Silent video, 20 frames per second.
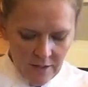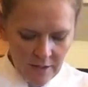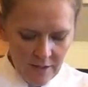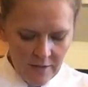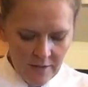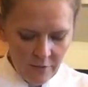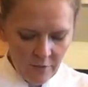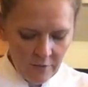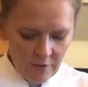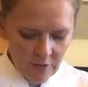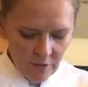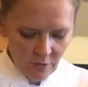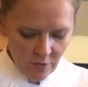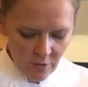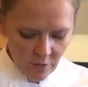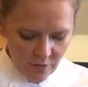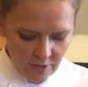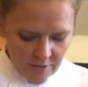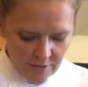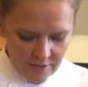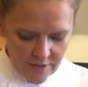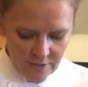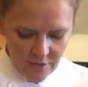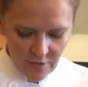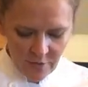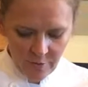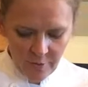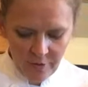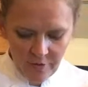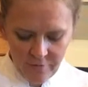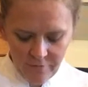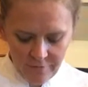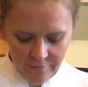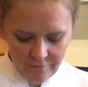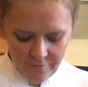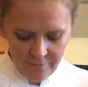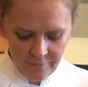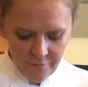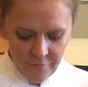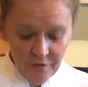And then we're gonna roast these for about
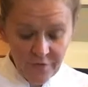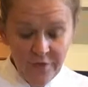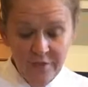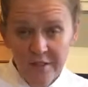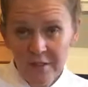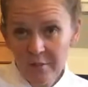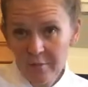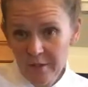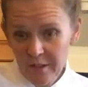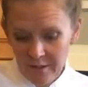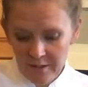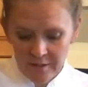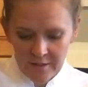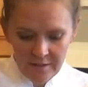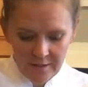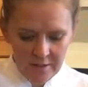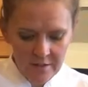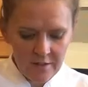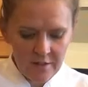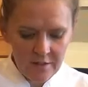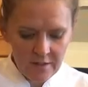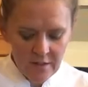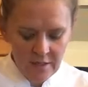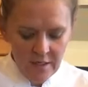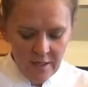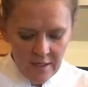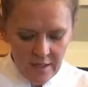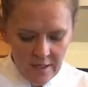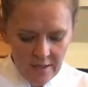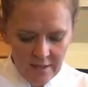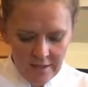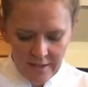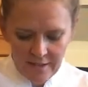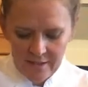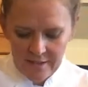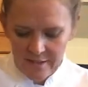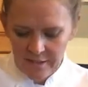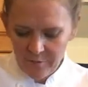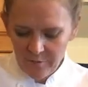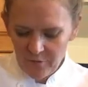15 minutes. And like I
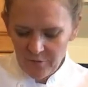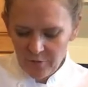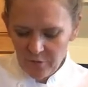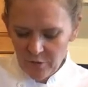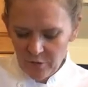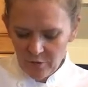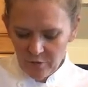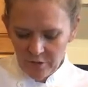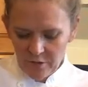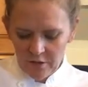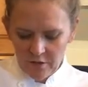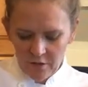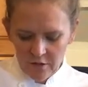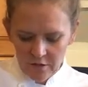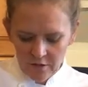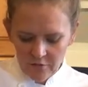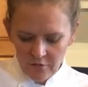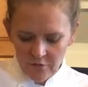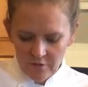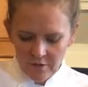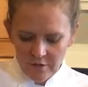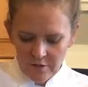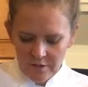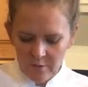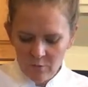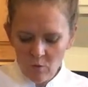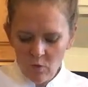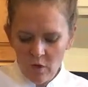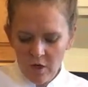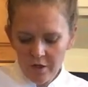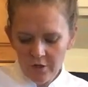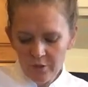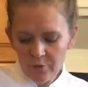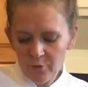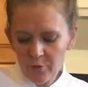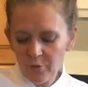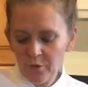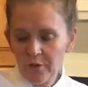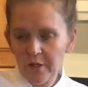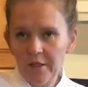said before, we're going to look for some water
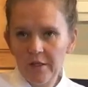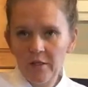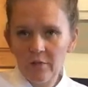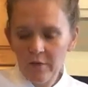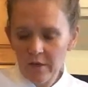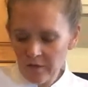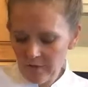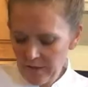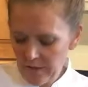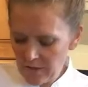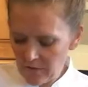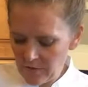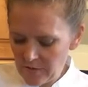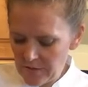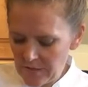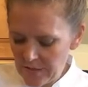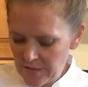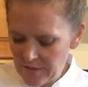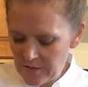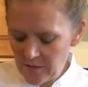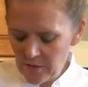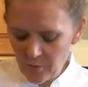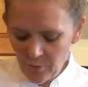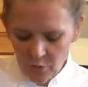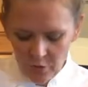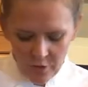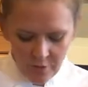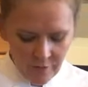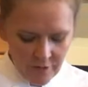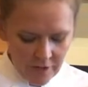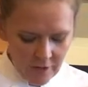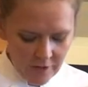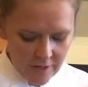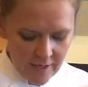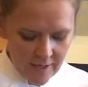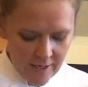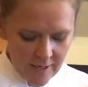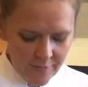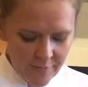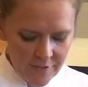pooling around the outsides of the portobello
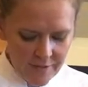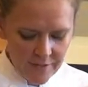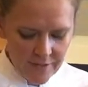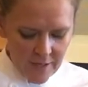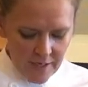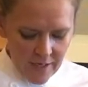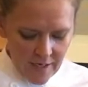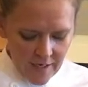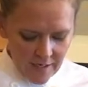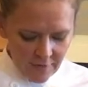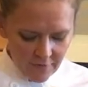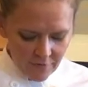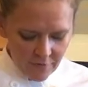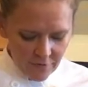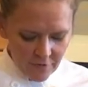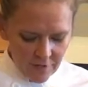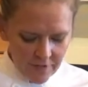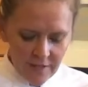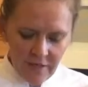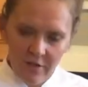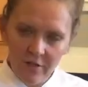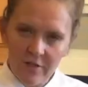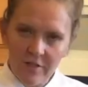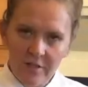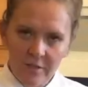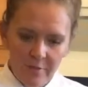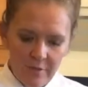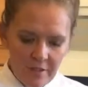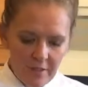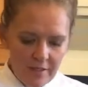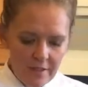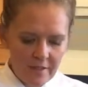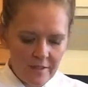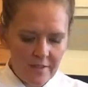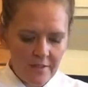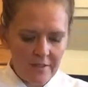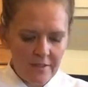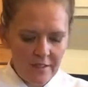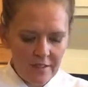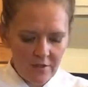caps and for the carrots to be nice
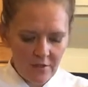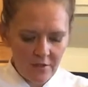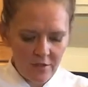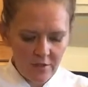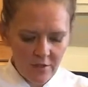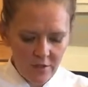and tender.